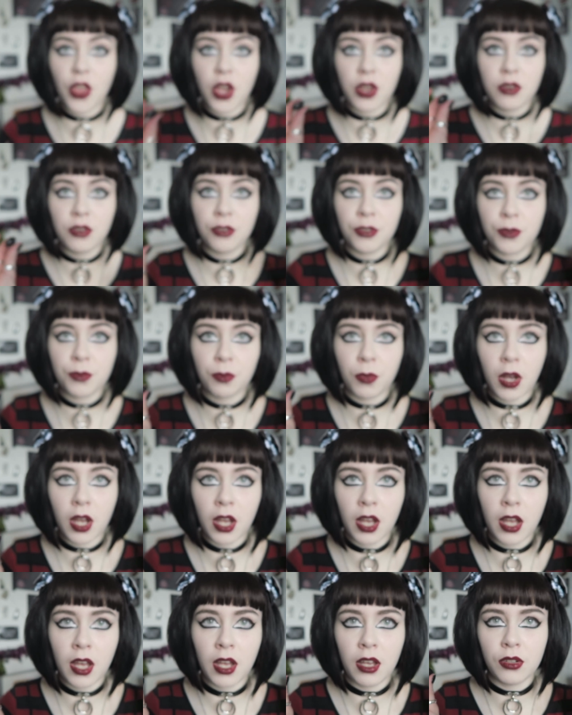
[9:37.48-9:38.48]
those
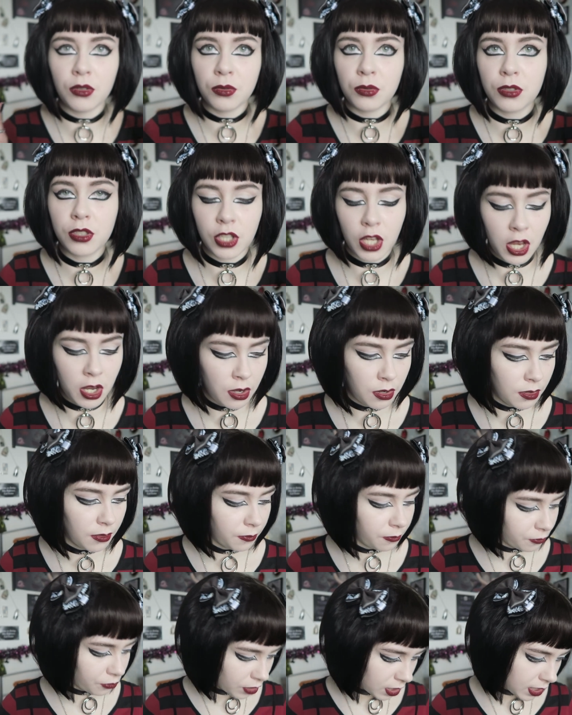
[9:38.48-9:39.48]
were also
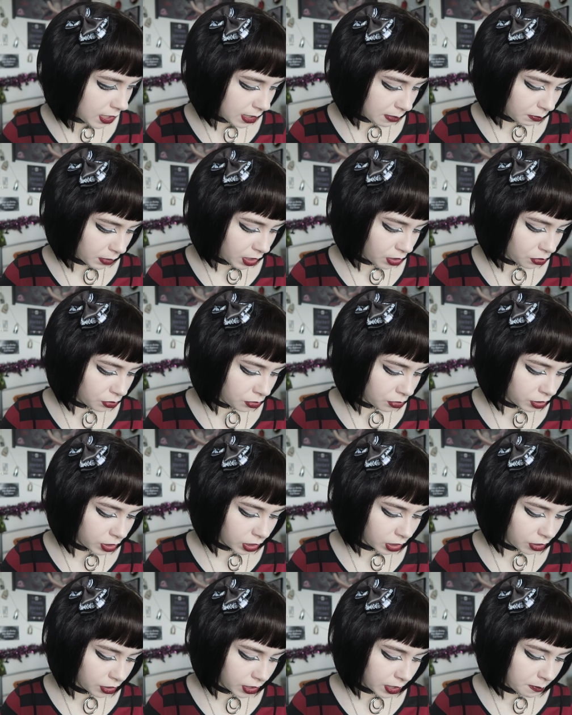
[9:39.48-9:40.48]
free in my
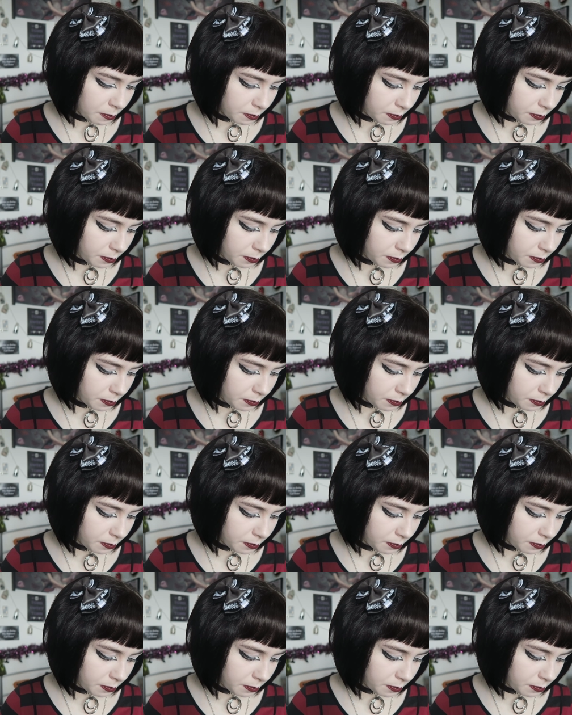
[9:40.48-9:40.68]
order because I